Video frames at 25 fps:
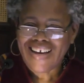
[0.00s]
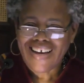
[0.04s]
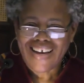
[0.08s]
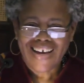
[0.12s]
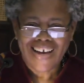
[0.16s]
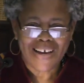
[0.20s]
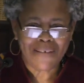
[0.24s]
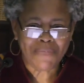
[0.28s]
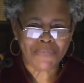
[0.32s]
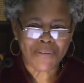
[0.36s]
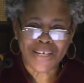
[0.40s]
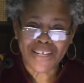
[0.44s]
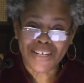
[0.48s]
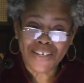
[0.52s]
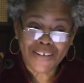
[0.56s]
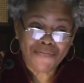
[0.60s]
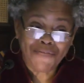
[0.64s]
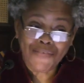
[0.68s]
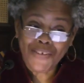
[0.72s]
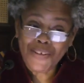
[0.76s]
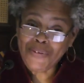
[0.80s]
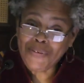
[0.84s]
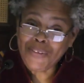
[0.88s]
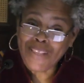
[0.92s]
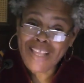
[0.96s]
I'm getting a
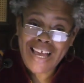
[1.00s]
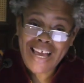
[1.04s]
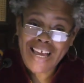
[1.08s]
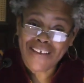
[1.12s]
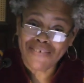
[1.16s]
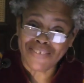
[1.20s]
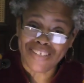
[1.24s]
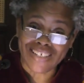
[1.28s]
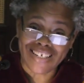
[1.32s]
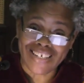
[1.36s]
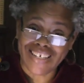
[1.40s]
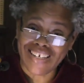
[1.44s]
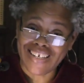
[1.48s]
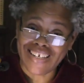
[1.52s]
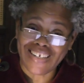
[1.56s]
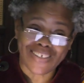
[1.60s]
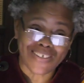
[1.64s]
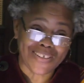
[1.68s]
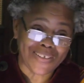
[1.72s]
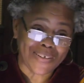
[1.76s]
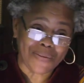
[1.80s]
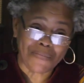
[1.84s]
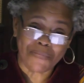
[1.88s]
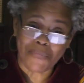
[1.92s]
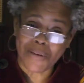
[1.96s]
few laughs in here,
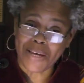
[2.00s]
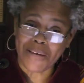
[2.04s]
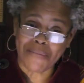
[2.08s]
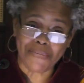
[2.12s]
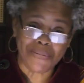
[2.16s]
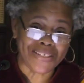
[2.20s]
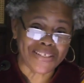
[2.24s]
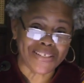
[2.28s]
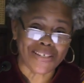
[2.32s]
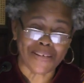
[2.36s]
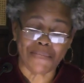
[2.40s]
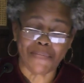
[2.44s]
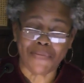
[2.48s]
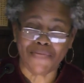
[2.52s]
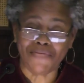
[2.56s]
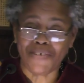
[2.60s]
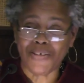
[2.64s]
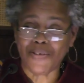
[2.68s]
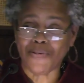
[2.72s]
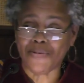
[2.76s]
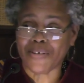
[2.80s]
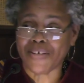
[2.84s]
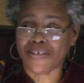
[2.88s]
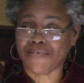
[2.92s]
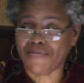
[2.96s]
so maybe some of
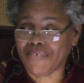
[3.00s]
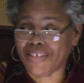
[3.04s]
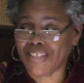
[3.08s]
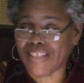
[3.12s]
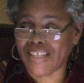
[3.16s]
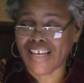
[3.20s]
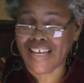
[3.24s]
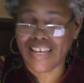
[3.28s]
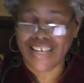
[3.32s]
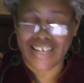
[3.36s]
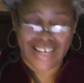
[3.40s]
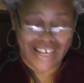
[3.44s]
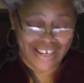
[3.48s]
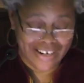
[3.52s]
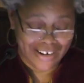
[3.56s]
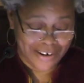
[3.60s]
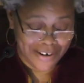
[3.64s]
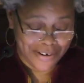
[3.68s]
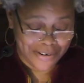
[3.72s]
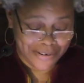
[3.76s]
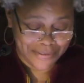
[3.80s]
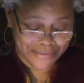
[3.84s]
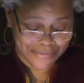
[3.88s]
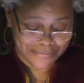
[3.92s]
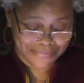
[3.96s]
you can relate at
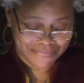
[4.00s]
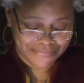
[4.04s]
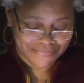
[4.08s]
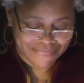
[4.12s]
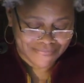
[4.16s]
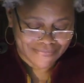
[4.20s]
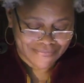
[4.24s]
home.